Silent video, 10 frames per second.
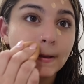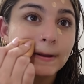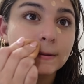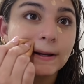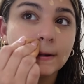
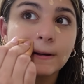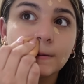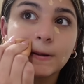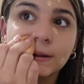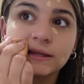excited
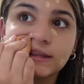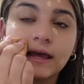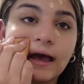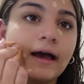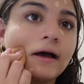about
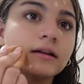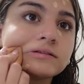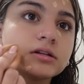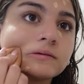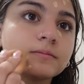
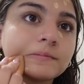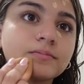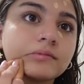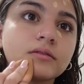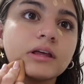that
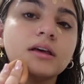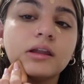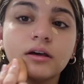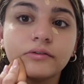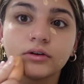and
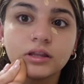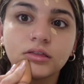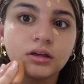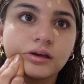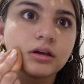
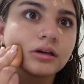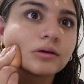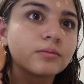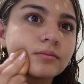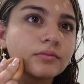everything.